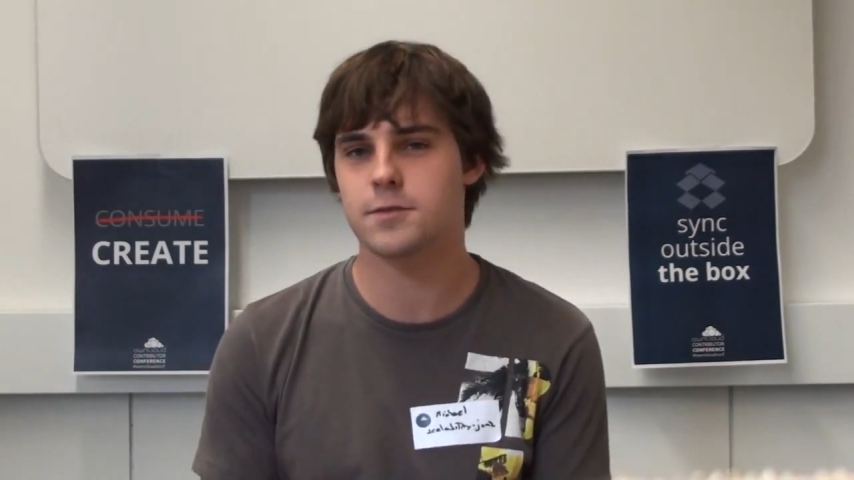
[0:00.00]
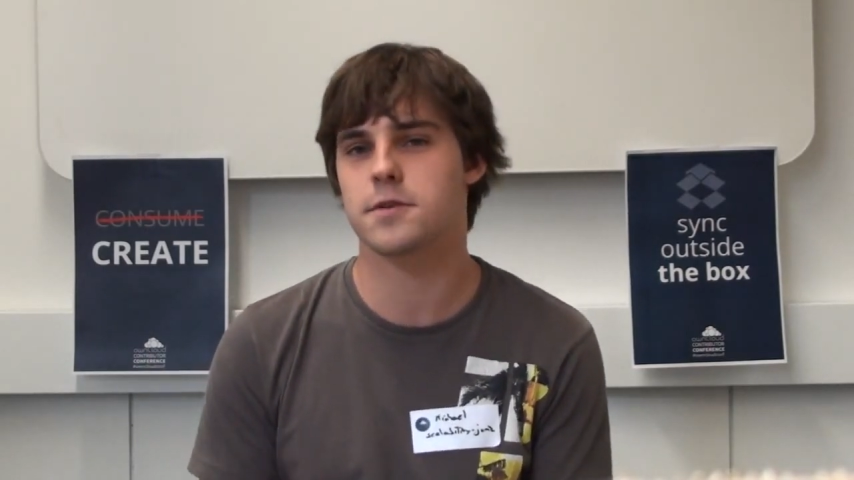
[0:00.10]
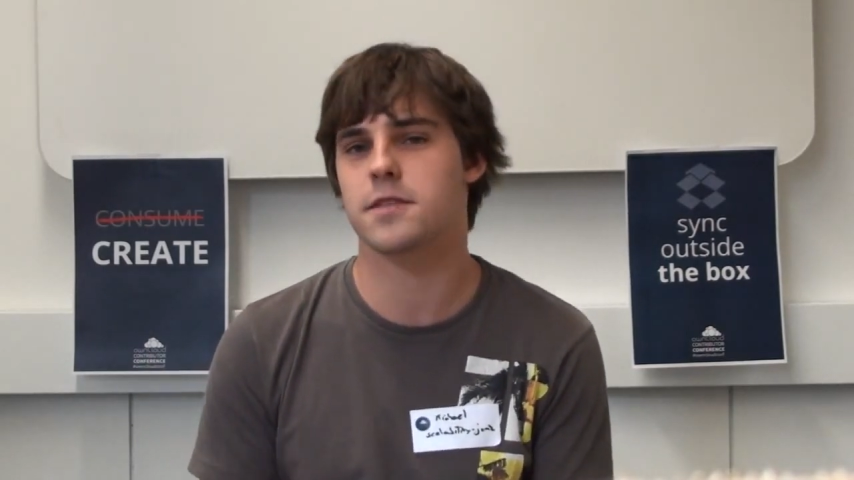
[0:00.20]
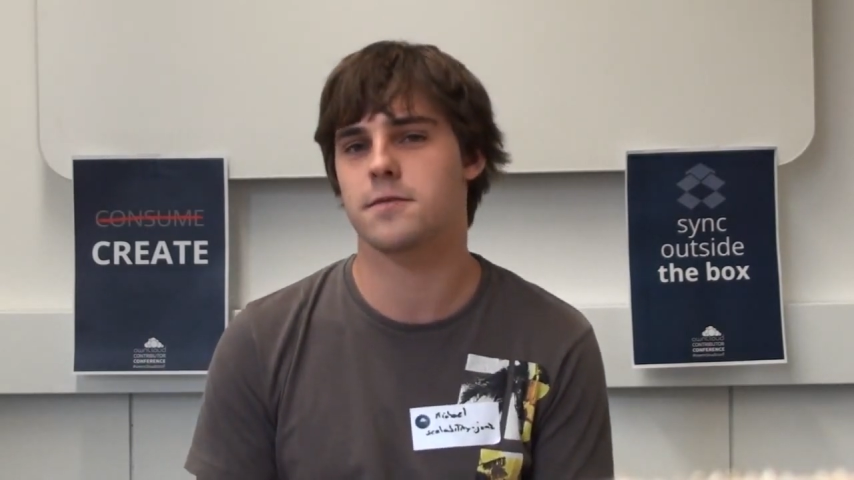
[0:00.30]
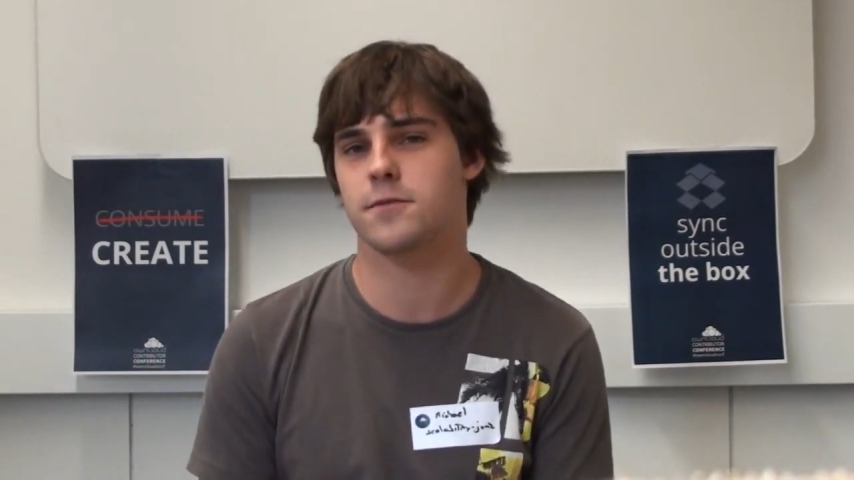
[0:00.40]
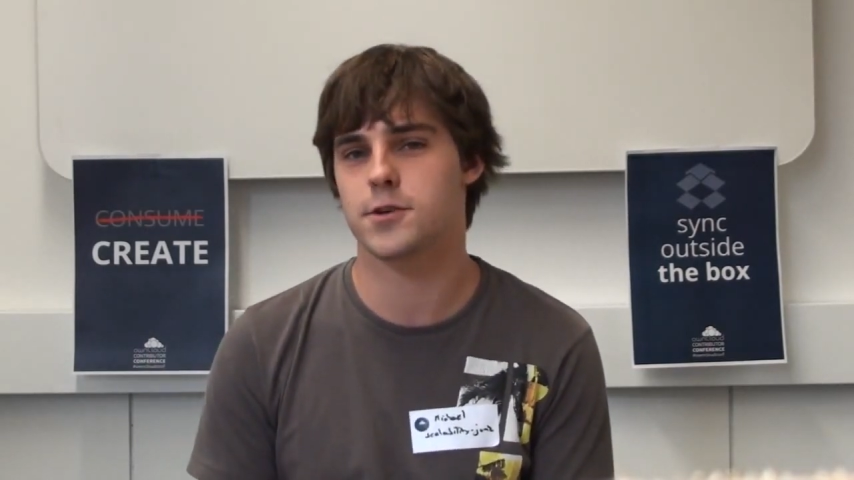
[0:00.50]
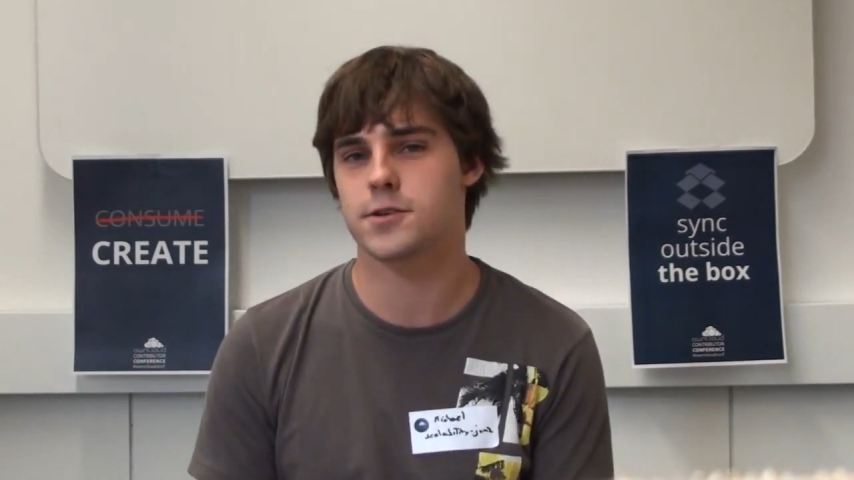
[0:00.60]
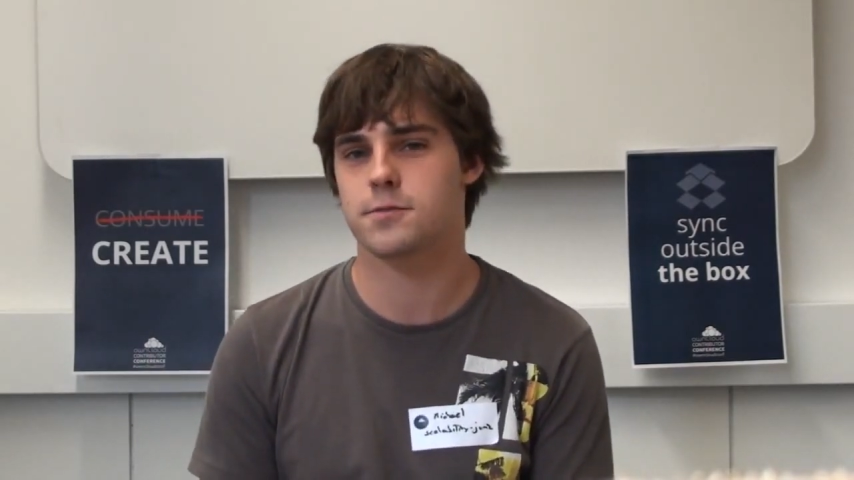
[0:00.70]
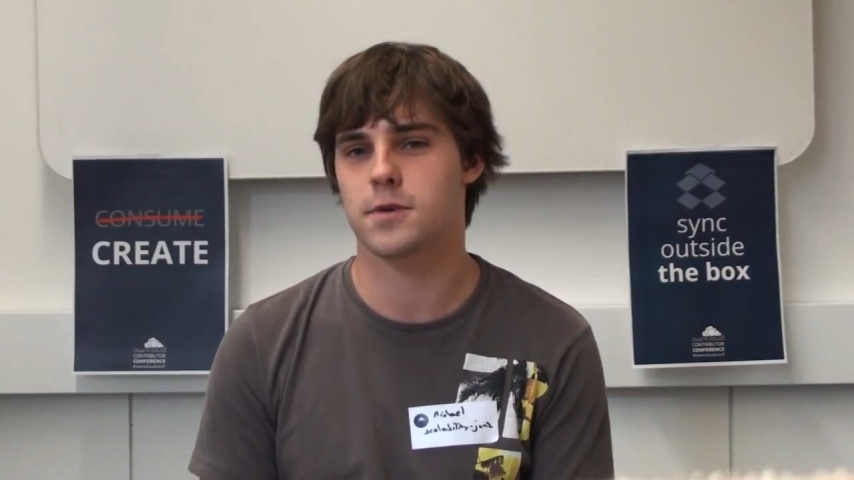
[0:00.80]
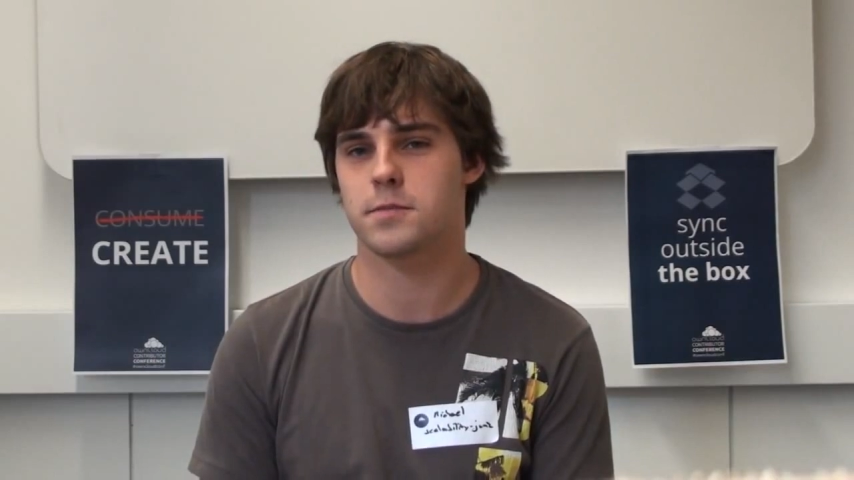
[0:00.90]
with
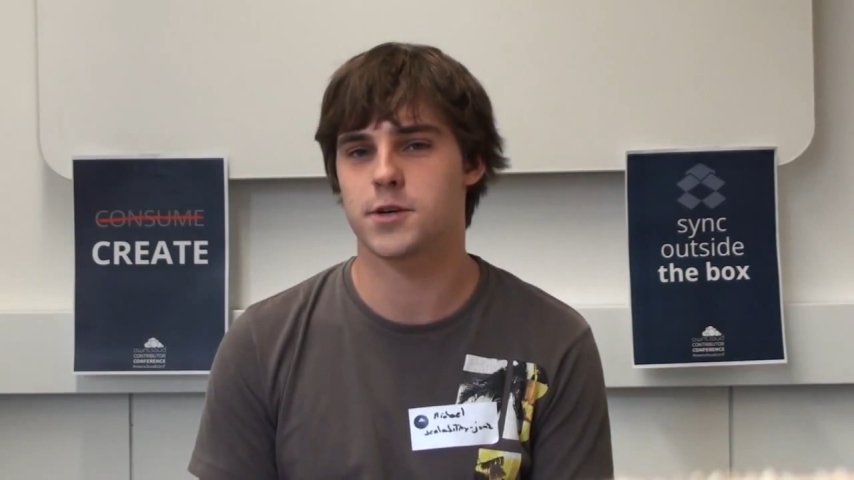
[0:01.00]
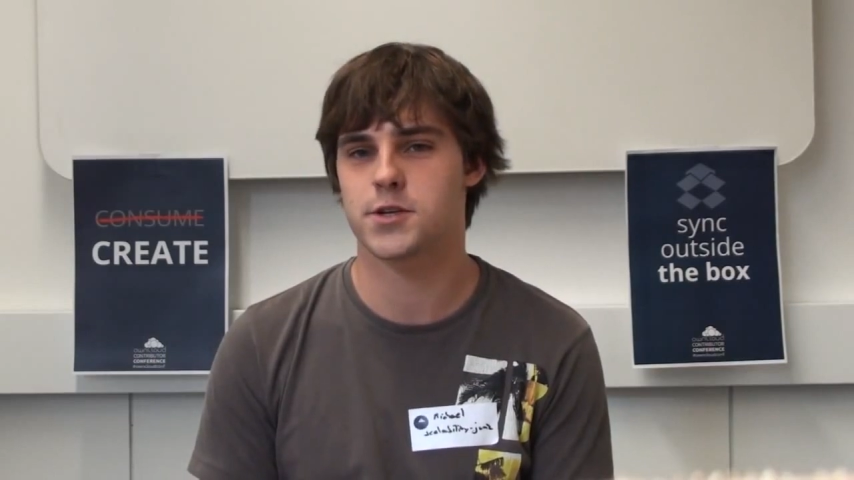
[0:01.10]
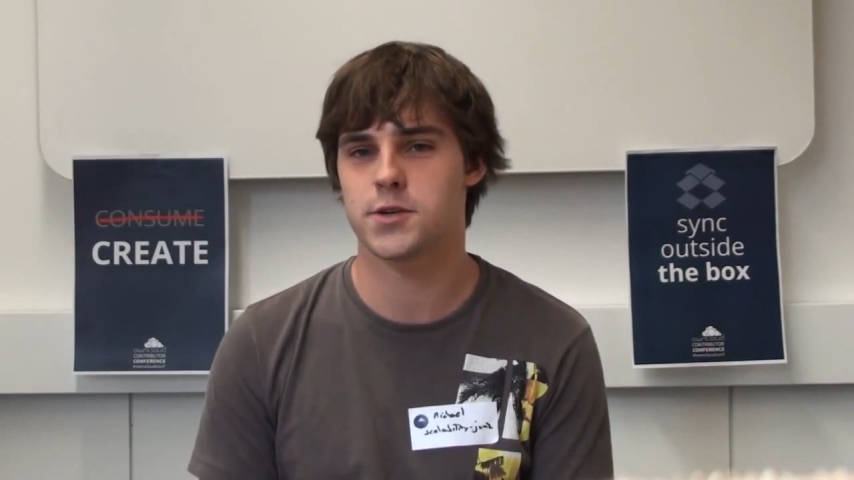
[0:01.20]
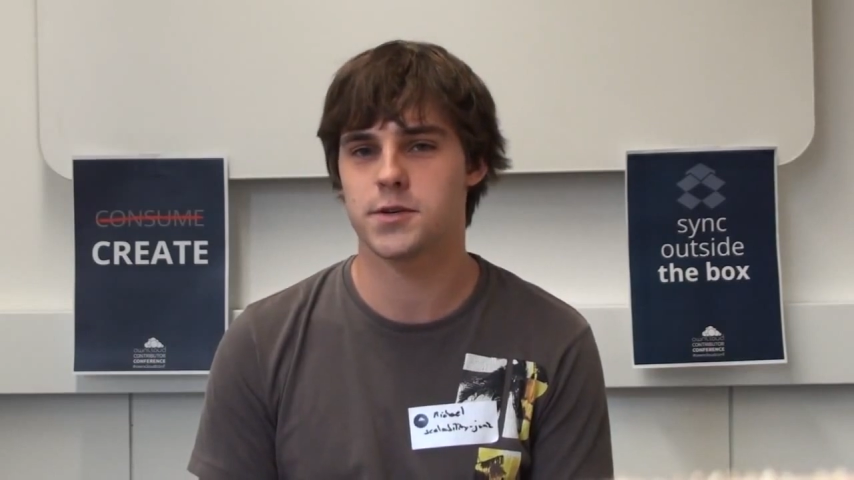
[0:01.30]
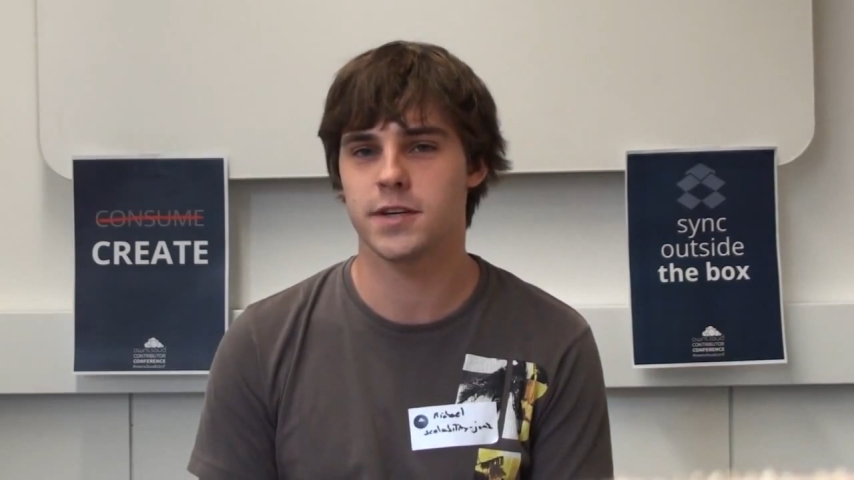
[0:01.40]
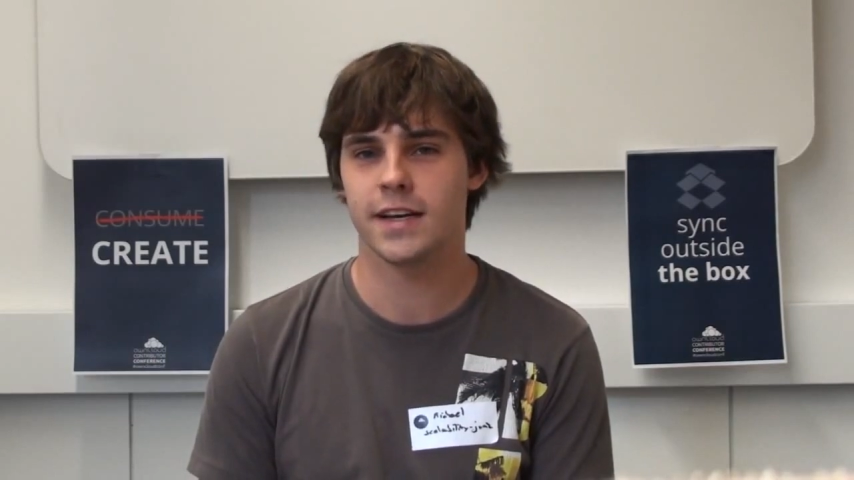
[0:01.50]
version 1.2,